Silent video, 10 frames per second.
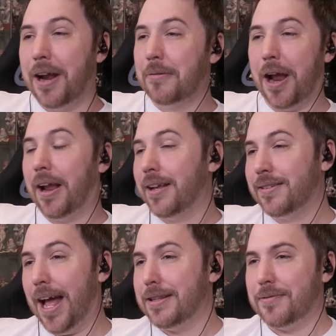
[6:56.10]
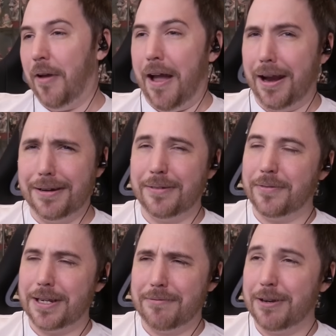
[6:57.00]
I guess that's fine,
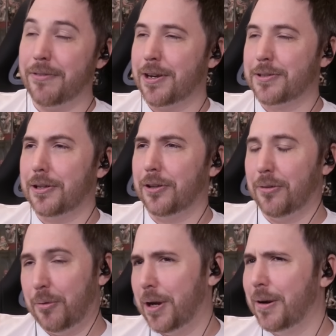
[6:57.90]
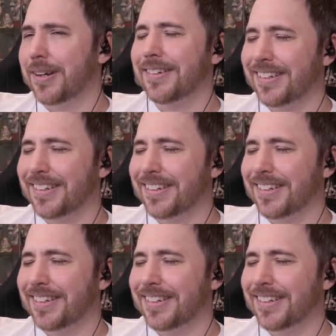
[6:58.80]
even if it is a little weird.